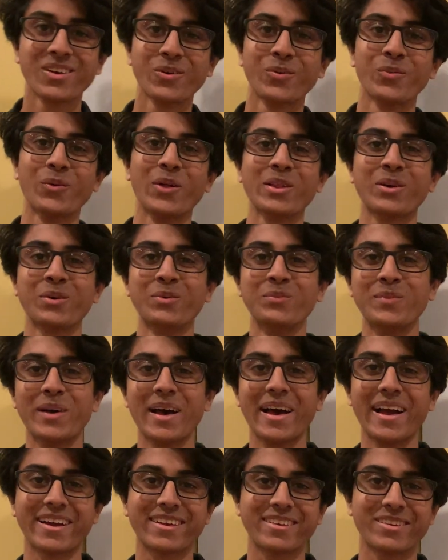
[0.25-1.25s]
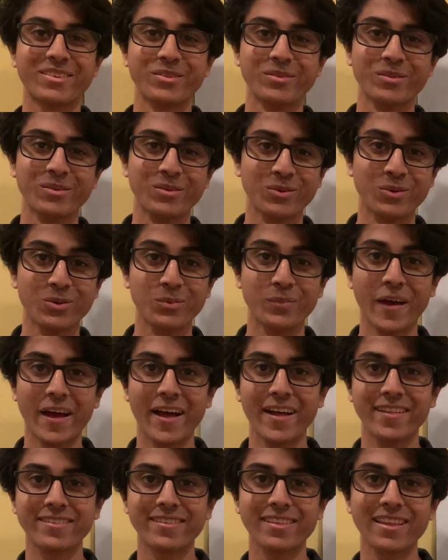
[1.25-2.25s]
Welcome back to
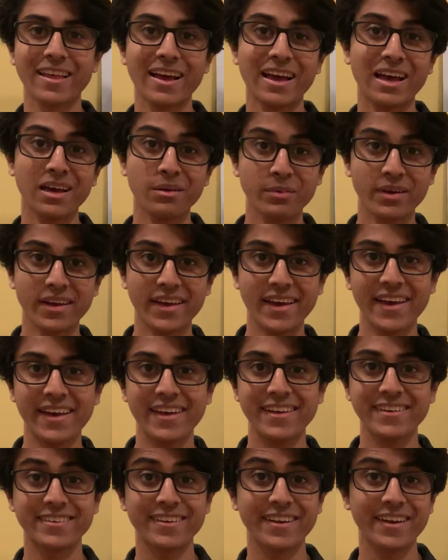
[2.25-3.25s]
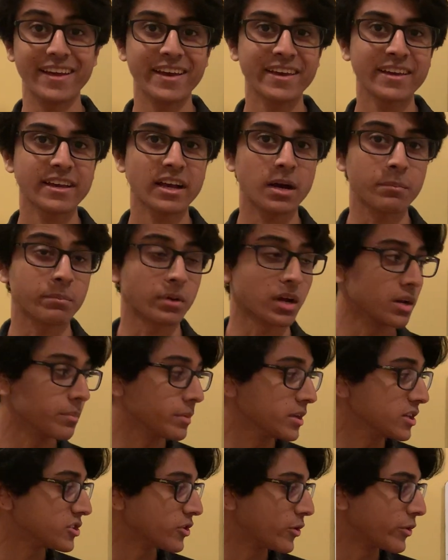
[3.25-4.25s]
Ubaid's lab and today I'm going to
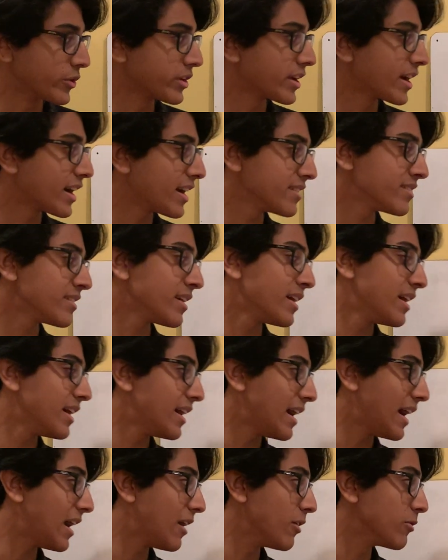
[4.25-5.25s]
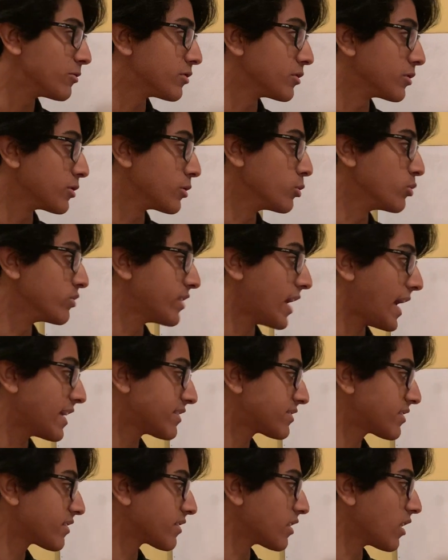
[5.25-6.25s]
be showing you guys how to use
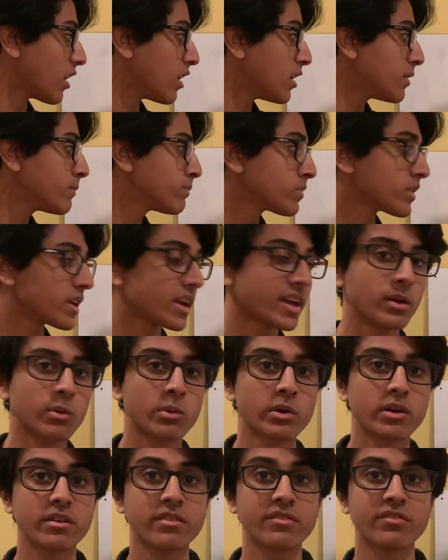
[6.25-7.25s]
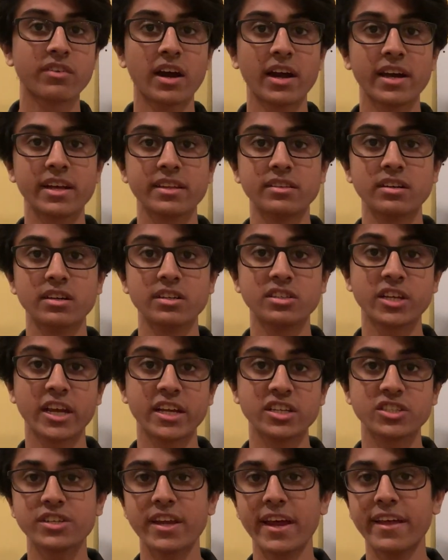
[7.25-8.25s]
Hess's law in order to find the
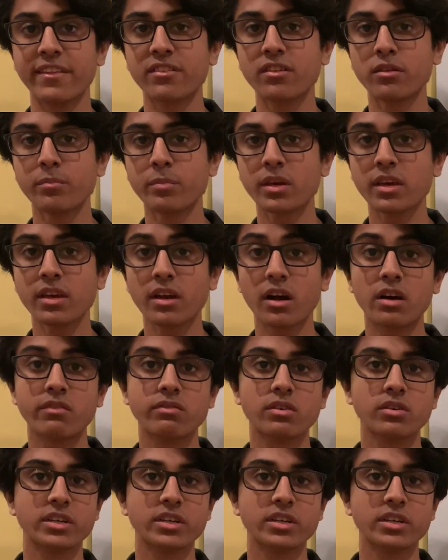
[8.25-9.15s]
change in enthalpy of a